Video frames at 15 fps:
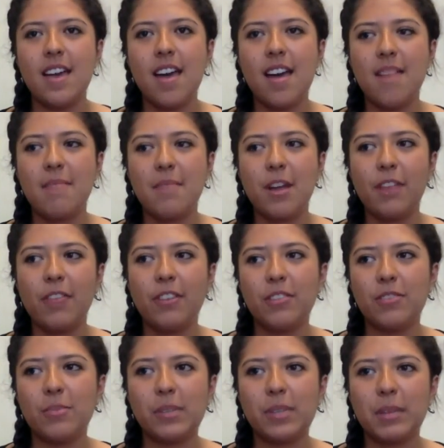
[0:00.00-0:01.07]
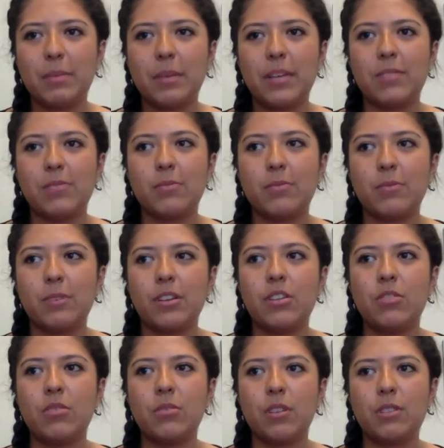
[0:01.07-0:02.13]
Harvard is really a place where
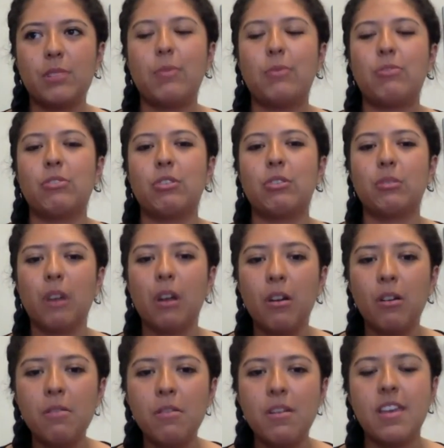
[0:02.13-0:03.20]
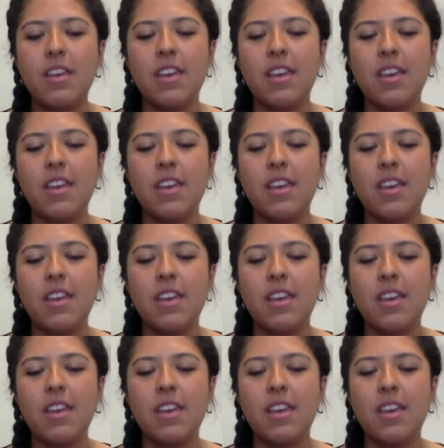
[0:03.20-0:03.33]
you are supposed to grow,